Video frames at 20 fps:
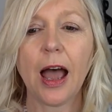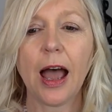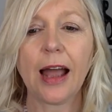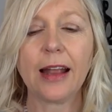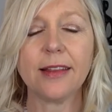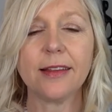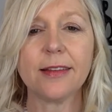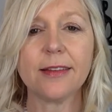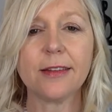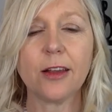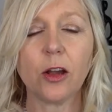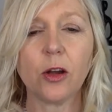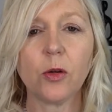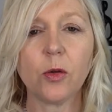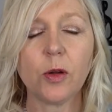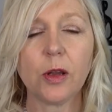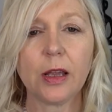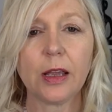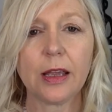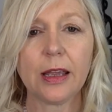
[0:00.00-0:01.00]
And
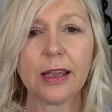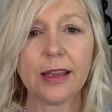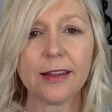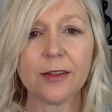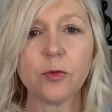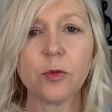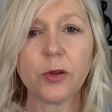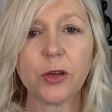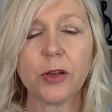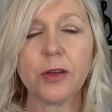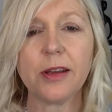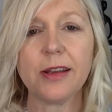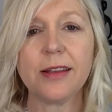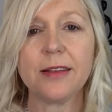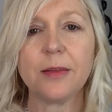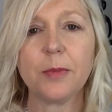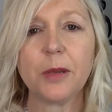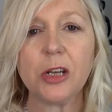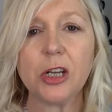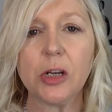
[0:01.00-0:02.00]
so, here's what you need
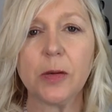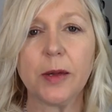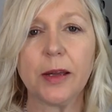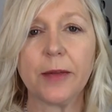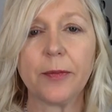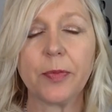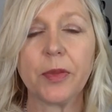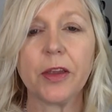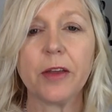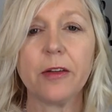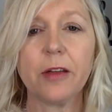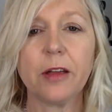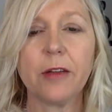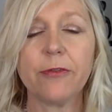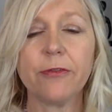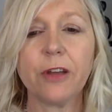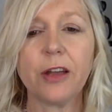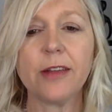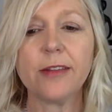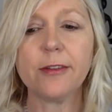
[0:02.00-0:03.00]
to be doing.
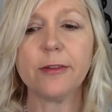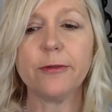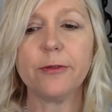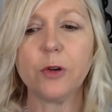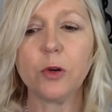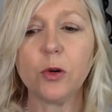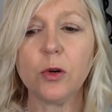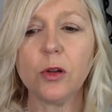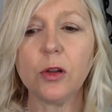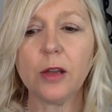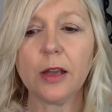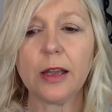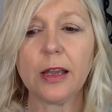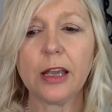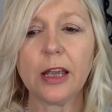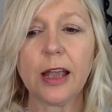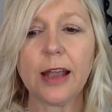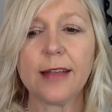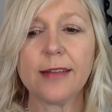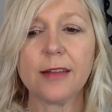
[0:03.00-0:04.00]
First of all,
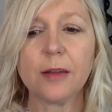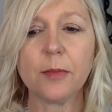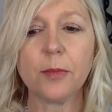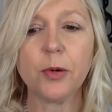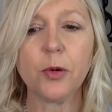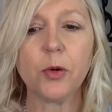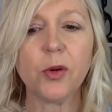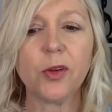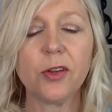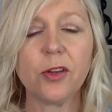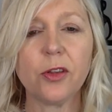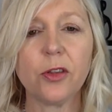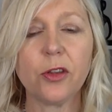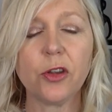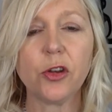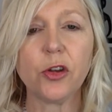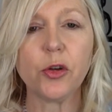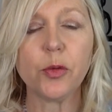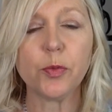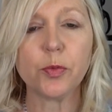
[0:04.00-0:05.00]
it's important that
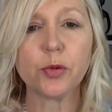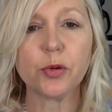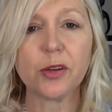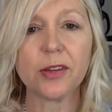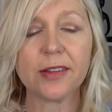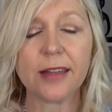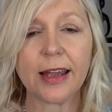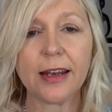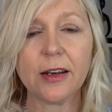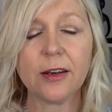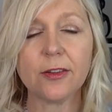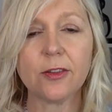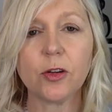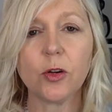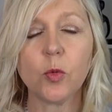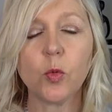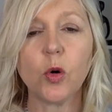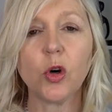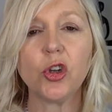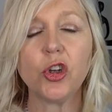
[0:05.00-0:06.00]
you present
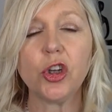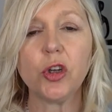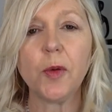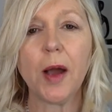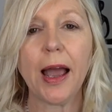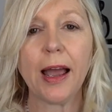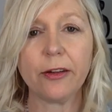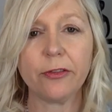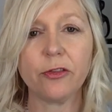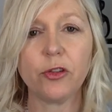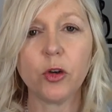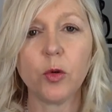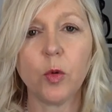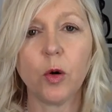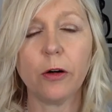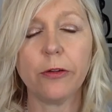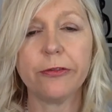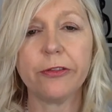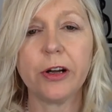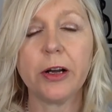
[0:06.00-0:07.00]
what you have to
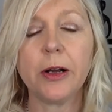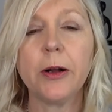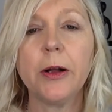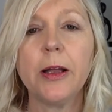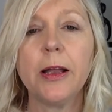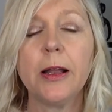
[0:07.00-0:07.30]
offer